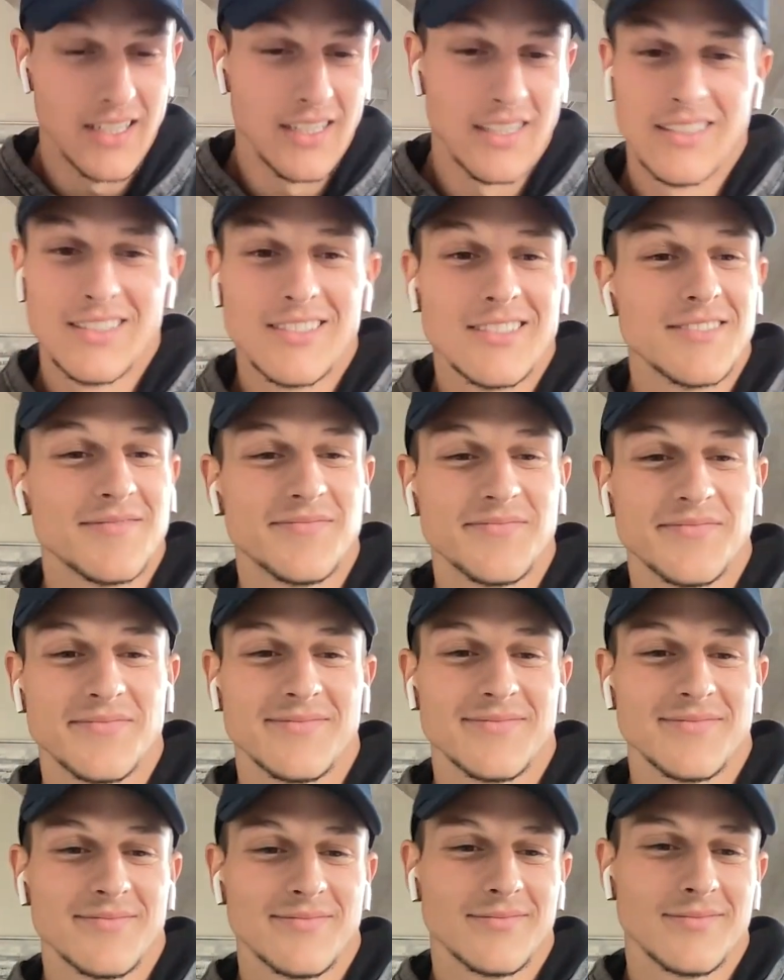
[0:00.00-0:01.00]
ah,
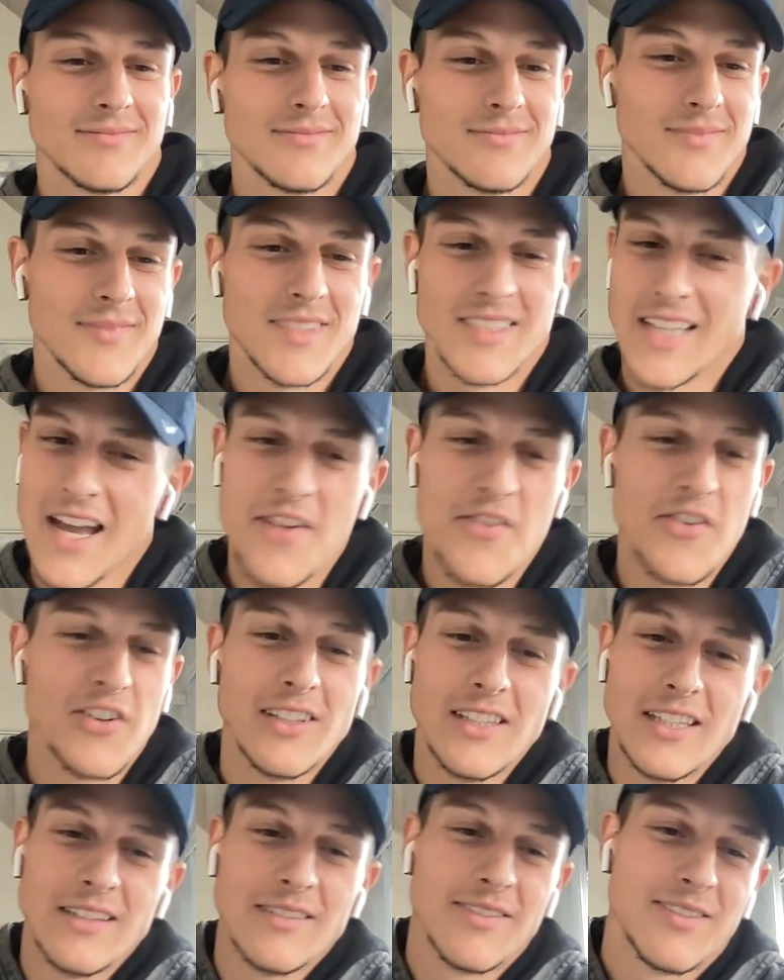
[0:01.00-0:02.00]
sigh
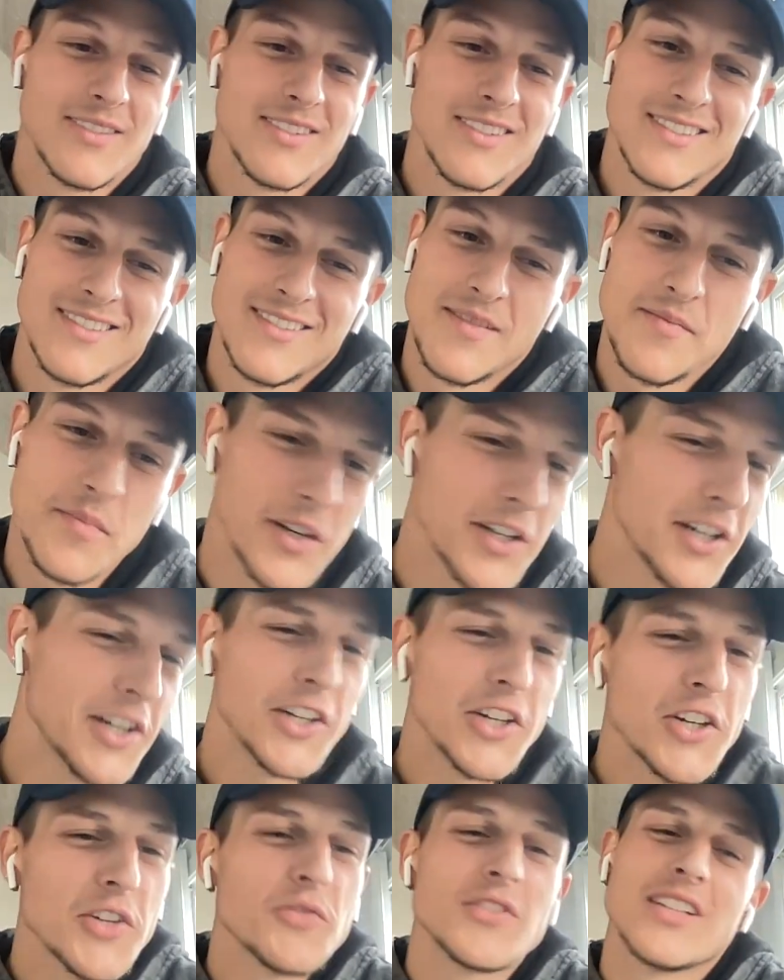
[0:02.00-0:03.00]
relief, but
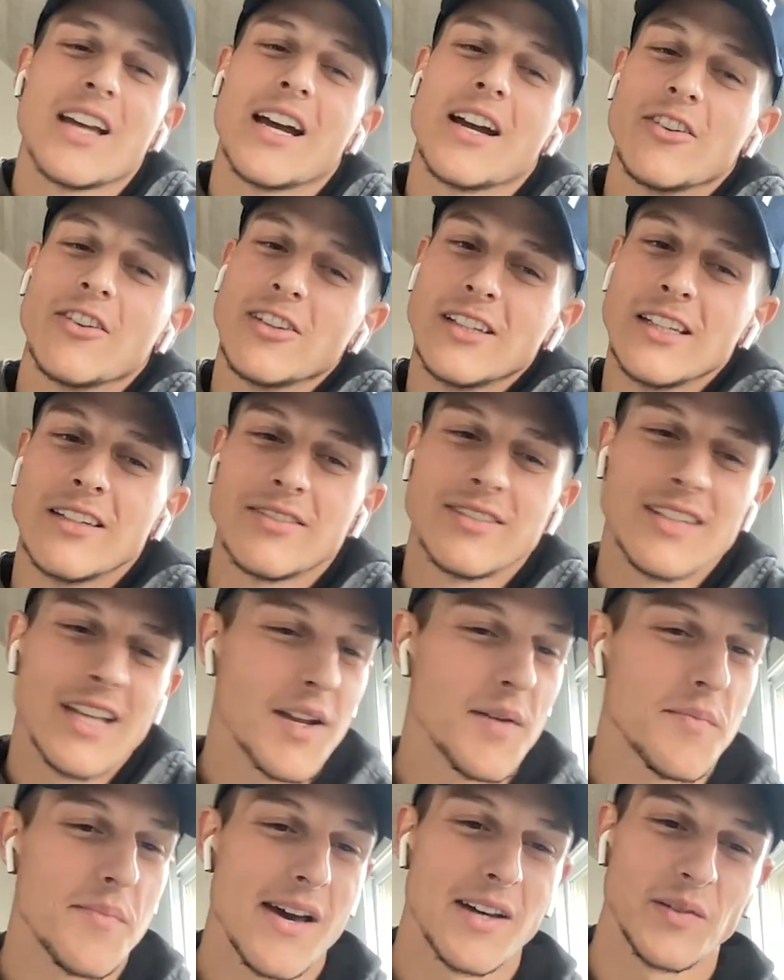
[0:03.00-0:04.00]
a good sigh relief,
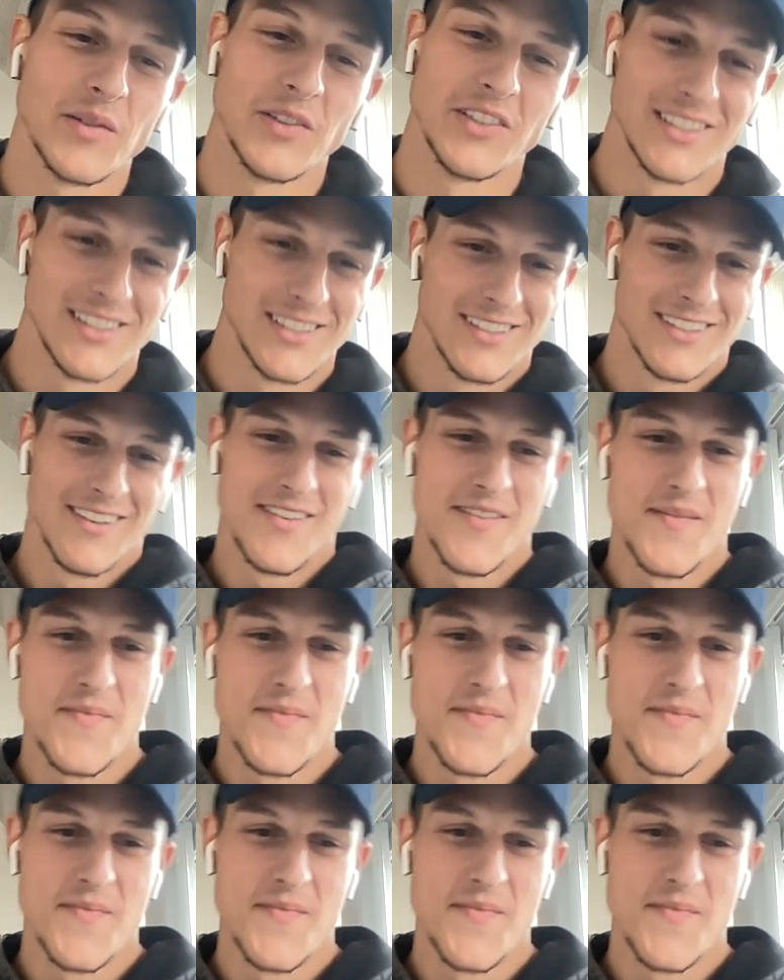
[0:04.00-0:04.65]
not a bad one.